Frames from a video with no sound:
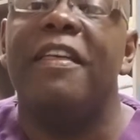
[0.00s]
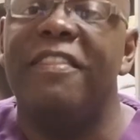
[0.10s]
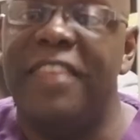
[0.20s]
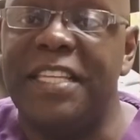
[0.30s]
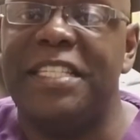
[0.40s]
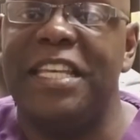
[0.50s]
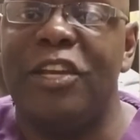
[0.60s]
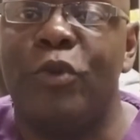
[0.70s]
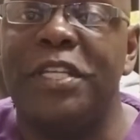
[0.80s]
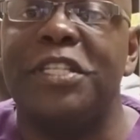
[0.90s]
this
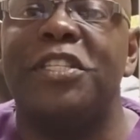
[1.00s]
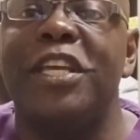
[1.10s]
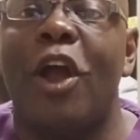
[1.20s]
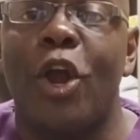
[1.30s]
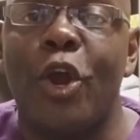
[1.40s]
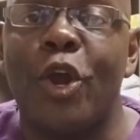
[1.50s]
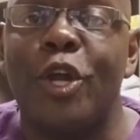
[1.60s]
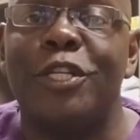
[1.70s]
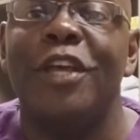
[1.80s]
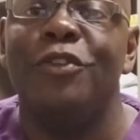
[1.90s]
decreases the
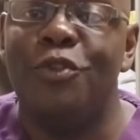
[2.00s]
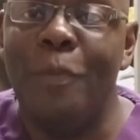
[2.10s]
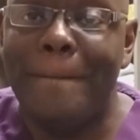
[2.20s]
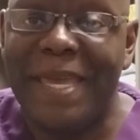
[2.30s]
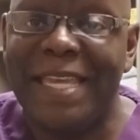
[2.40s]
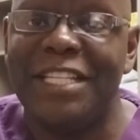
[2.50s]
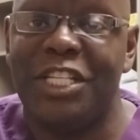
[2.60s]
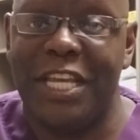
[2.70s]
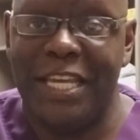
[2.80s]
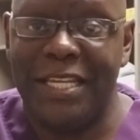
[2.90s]
urge to binge
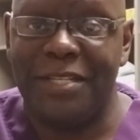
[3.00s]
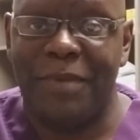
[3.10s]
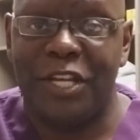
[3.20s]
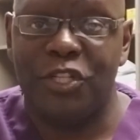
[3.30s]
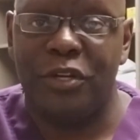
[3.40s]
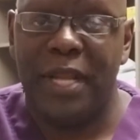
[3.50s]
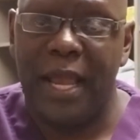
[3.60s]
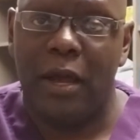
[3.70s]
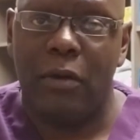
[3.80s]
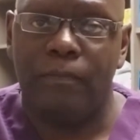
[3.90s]
eat because you're
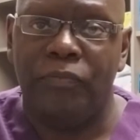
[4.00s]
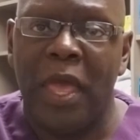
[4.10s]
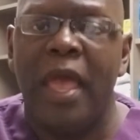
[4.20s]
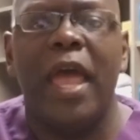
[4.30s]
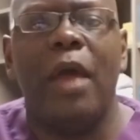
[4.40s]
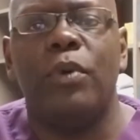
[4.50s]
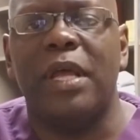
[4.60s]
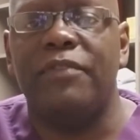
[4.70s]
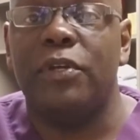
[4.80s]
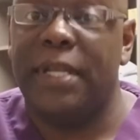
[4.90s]
down. And what
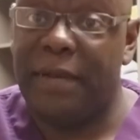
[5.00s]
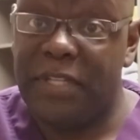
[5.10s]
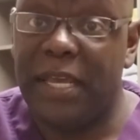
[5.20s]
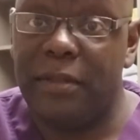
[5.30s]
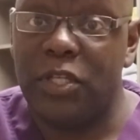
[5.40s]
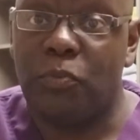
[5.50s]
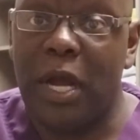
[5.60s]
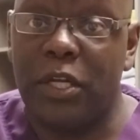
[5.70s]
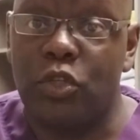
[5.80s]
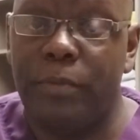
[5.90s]
and I've taken this
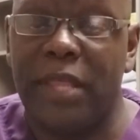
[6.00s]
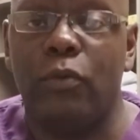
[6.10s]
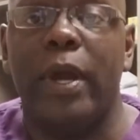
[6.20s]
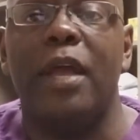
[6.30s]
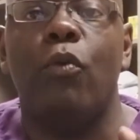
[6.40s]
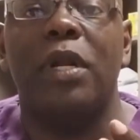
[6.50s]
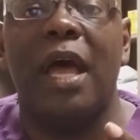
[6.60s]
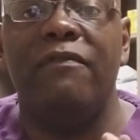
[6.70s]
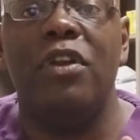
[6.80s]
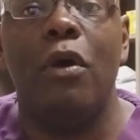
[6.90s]
product too, by the way, and what
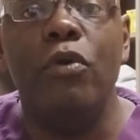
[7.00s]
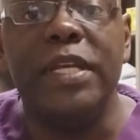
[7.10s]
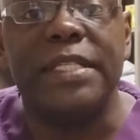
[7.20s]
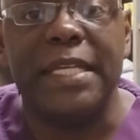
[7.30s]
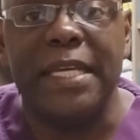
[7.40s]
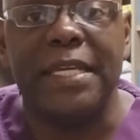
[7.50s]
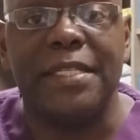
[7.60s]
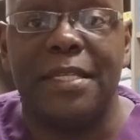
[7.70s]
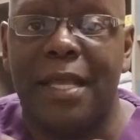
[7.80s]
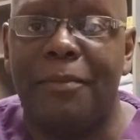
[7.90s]
I've noticed
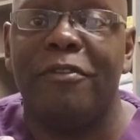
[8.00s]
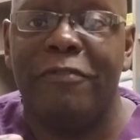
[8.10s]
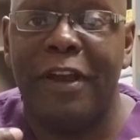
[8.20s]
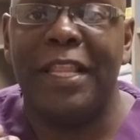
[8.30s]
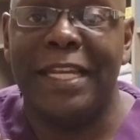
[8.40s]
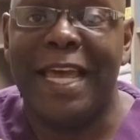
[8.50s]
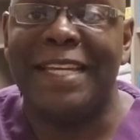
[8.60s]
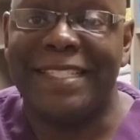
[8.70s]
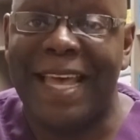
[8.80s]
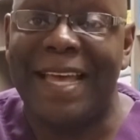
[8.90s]
is, and I'm a fairly
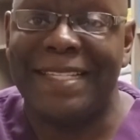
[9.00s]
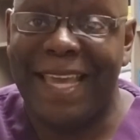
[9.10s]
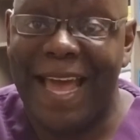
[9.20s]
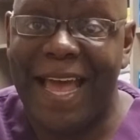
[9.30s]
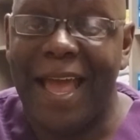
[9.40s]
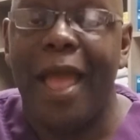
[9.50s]
nice sized guy,